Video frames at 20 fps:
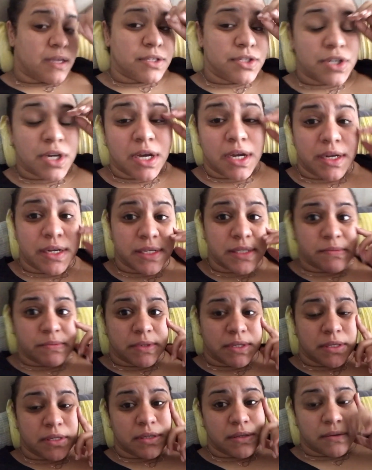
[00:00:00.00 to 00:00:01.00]
John has
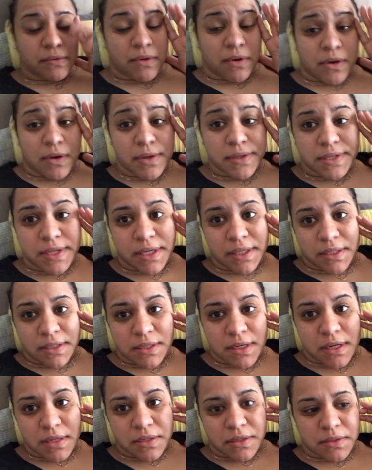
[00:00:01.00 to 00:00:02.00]
been all day in the
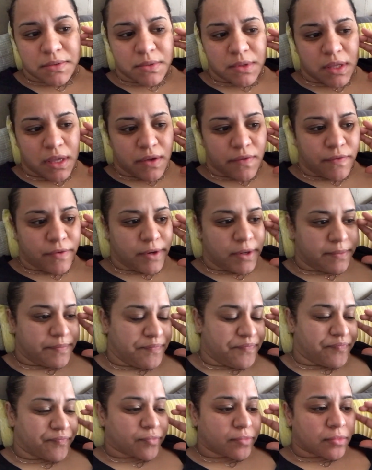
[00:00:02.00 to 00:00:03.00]
doctor's with Avery.
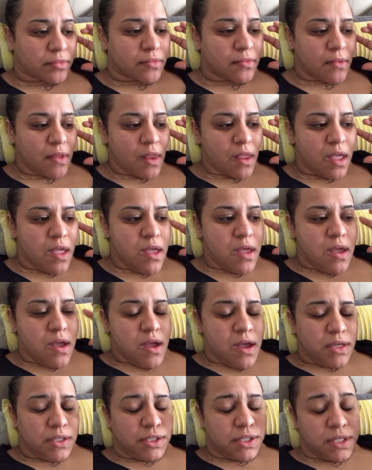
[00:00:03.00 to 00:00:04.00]

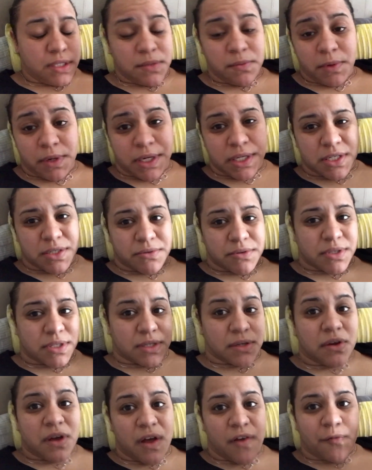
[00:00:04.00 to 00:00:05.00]
So this morning she was
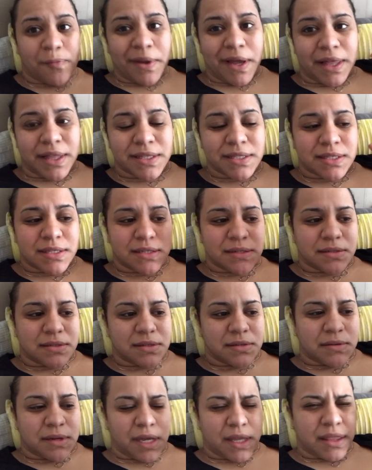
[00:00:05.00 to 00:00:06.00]
still off balance, still
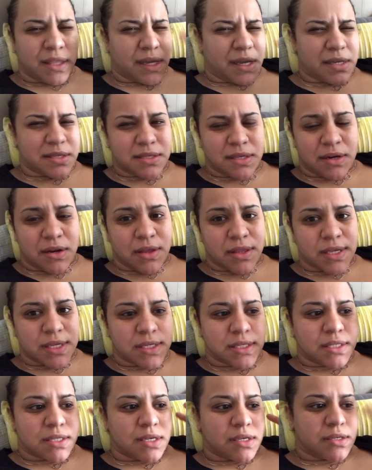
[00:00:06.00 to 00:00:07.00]
didn't. I think I said all
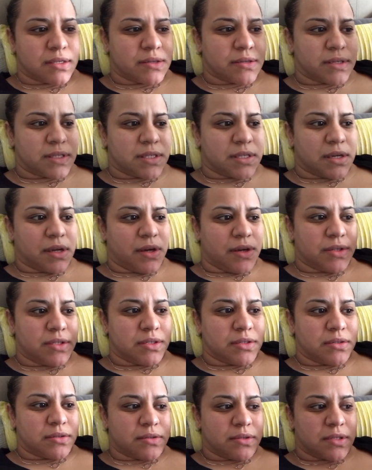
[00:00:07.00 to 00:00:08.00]
this. So he took her
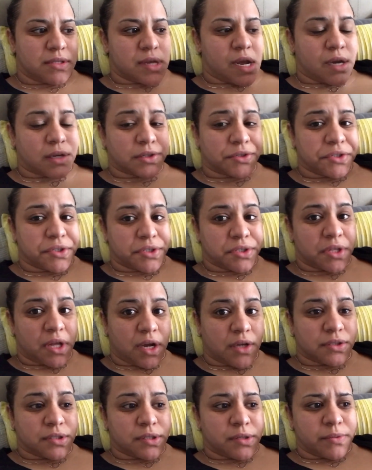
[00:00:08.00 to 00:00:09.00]
to the doctor. The
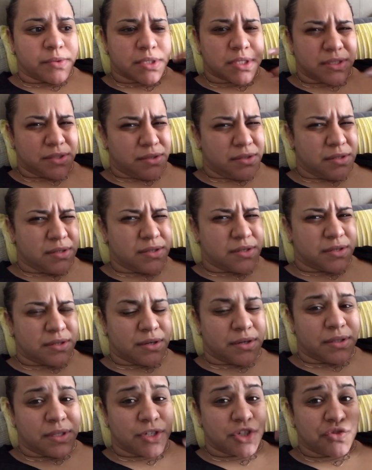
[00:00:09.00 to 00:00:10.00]
doctor was a little
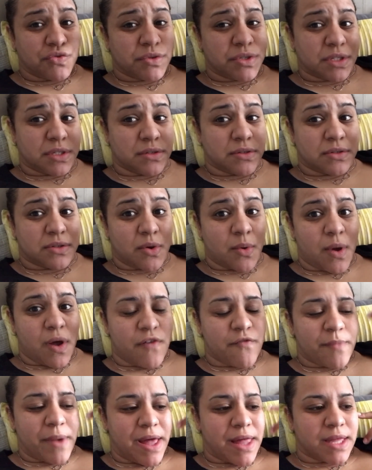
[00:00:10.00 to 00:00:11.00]
concerned that she was still so
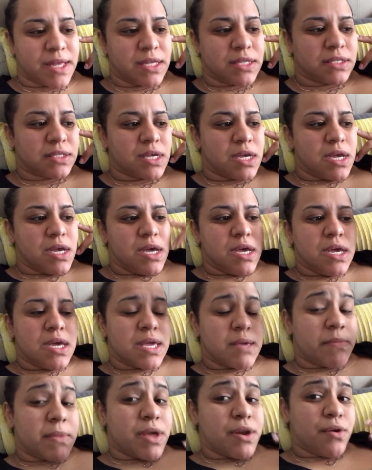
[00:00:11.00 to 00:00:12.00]
off balance.
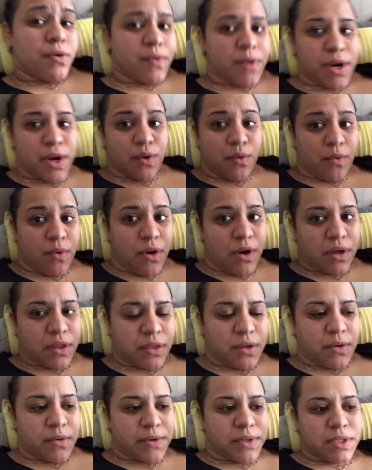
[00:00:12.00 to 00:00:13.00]
He made her run and walk
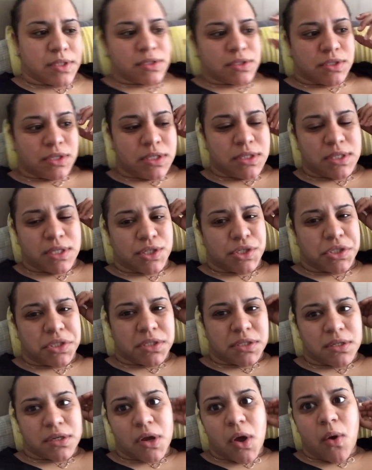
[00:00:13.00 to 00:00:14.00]
though, and John said she
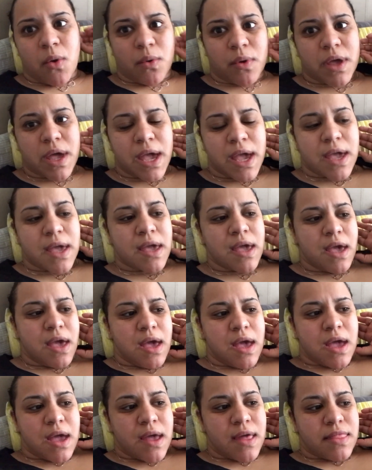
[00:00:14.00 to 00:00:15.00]
did okay.
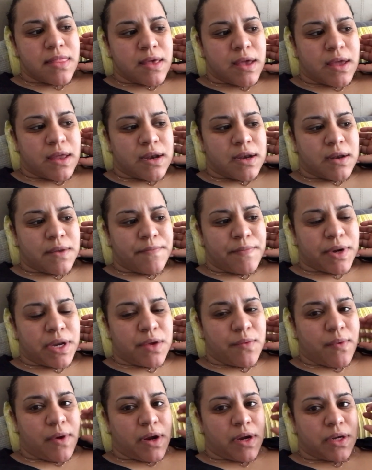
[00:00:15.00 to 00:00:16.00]
And then, but
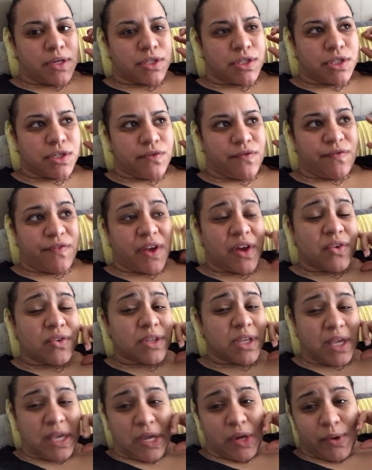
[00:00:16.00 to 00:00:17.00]
he want she
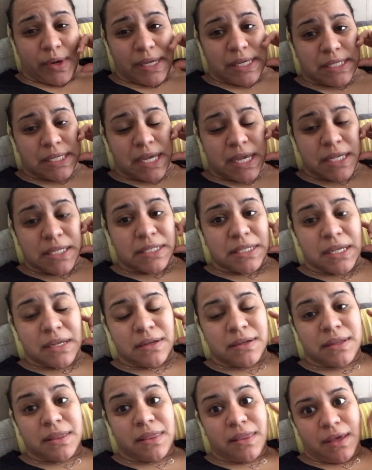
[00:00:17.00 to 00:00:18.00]
failed the hearing test
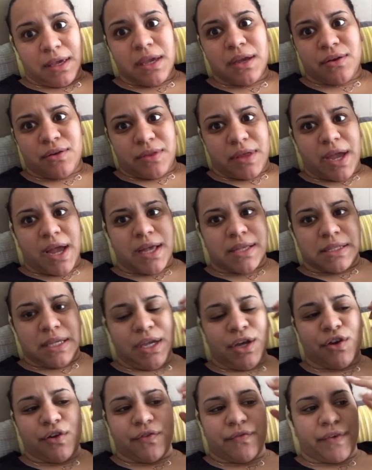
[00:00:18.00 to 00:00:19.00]
in the ear that had the
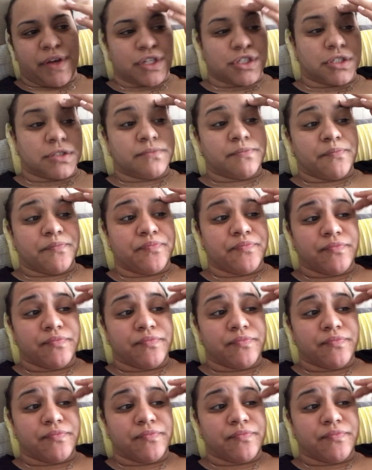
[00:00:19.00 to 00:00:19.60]
ear infection.